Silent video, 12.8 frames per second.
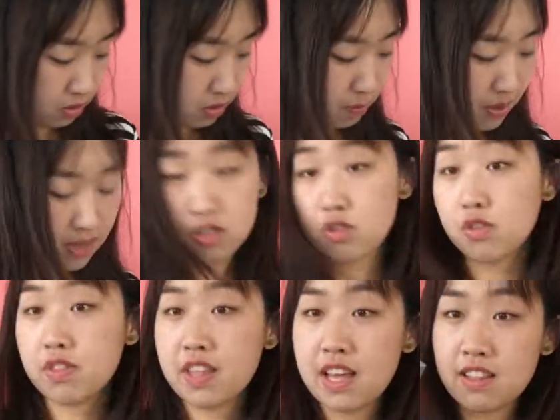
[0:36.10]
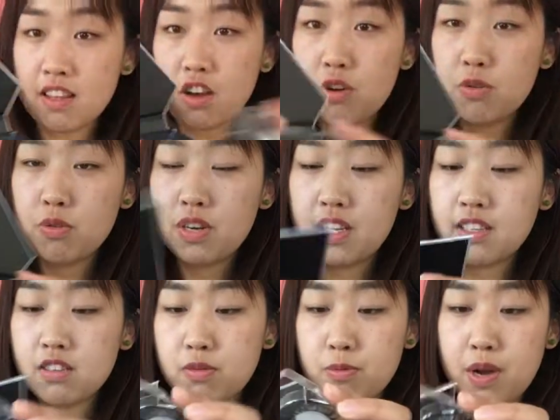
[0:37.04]
special than the whole
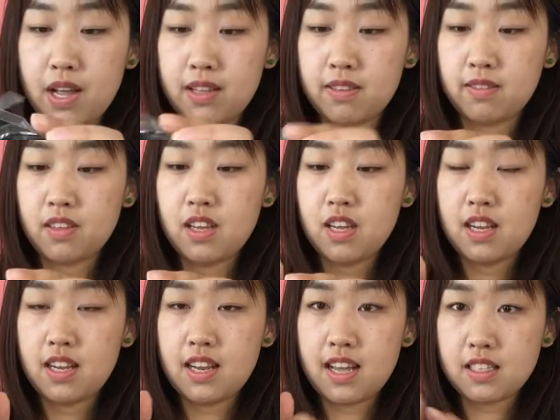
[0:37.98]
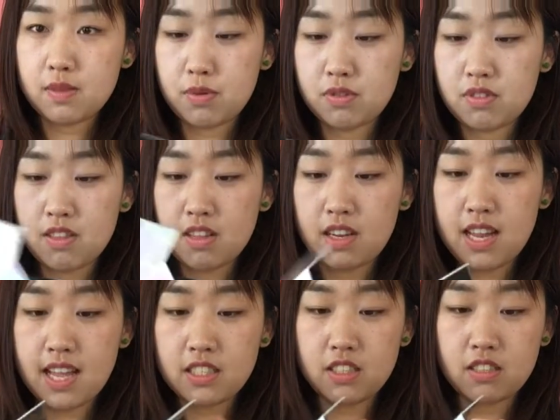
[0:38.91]
leather one. Let's put the
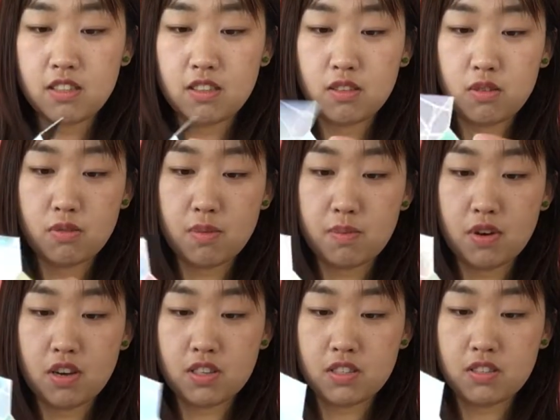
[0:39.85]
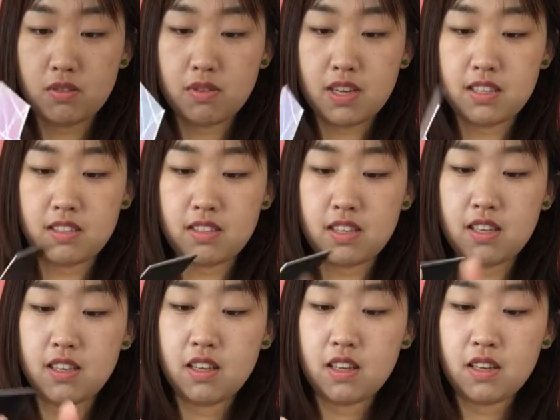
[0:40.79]
lashes into the box. You can
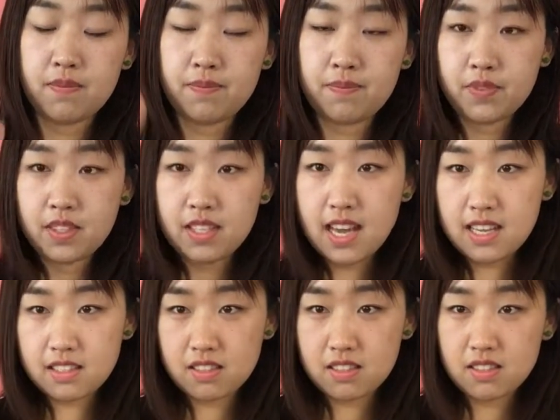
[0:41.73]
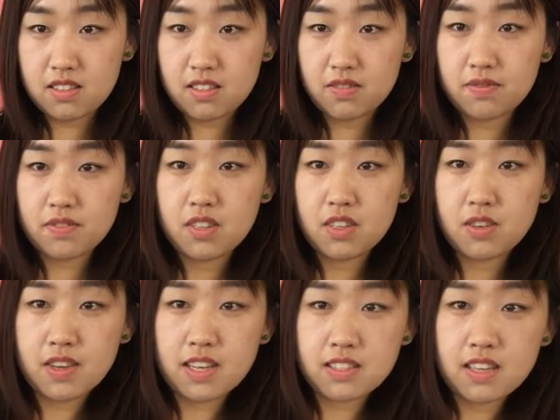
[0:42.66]
see, yes, you
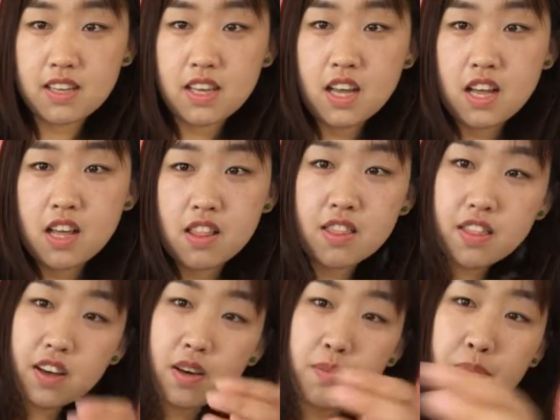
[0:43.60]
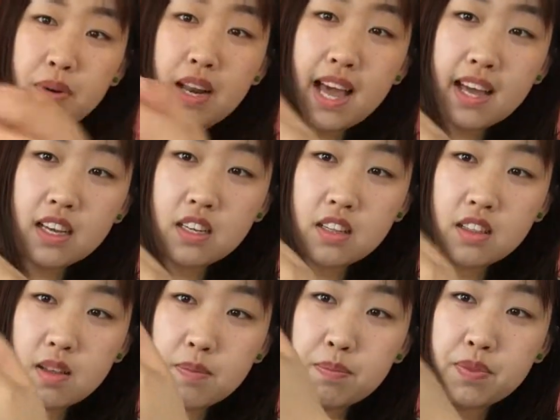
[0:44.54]
can see the black
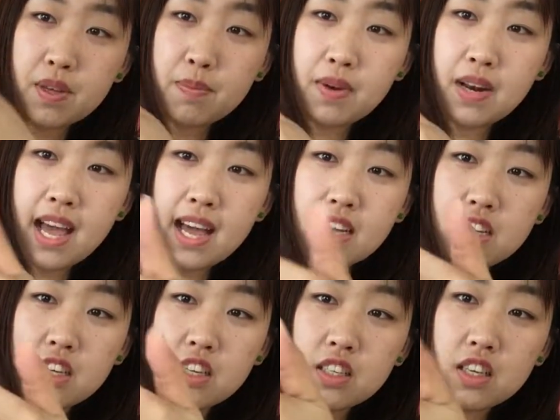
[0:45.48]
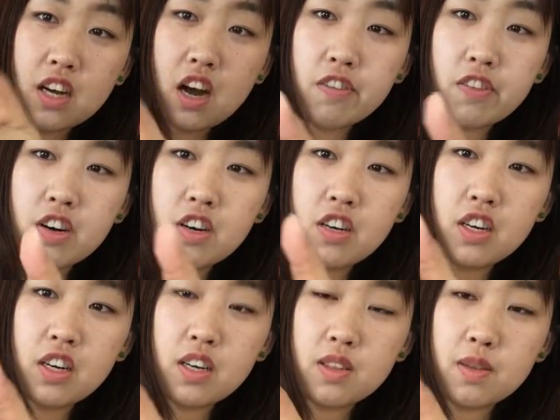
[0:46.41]
cover,
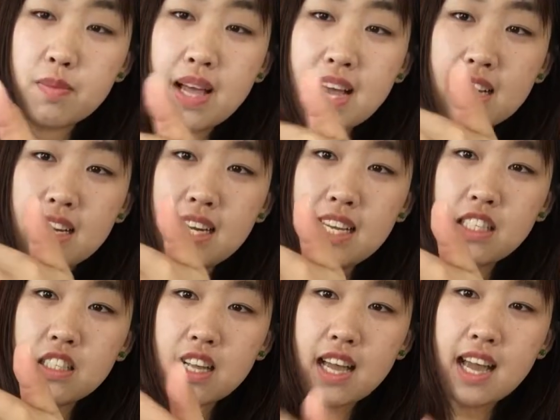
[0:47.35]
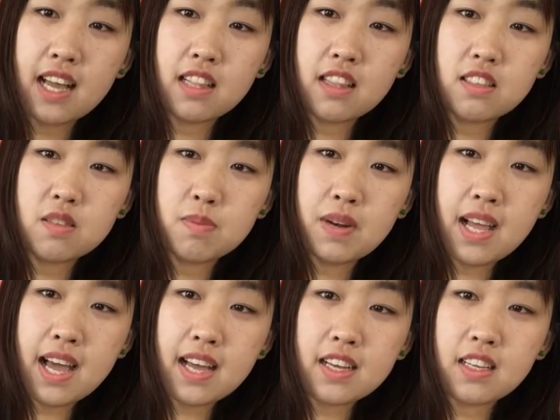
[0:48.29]
the black lid, and this
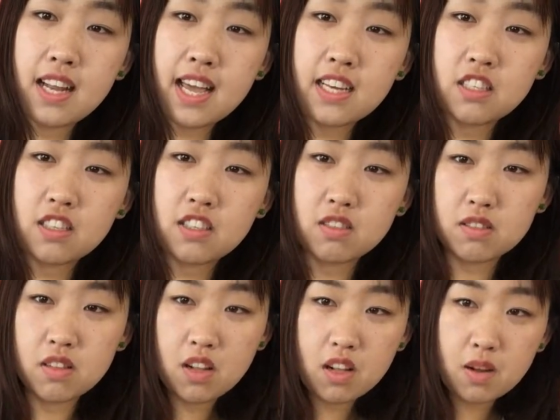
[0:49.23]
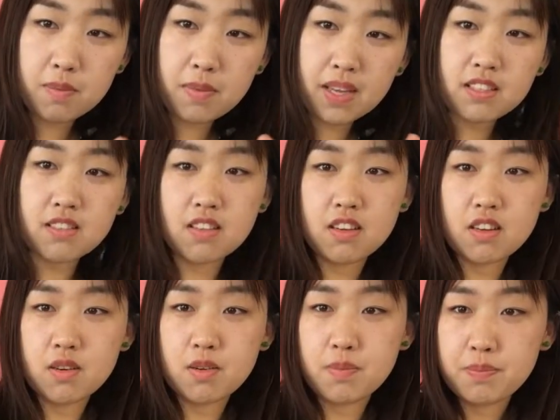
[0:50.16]
black lashes makes the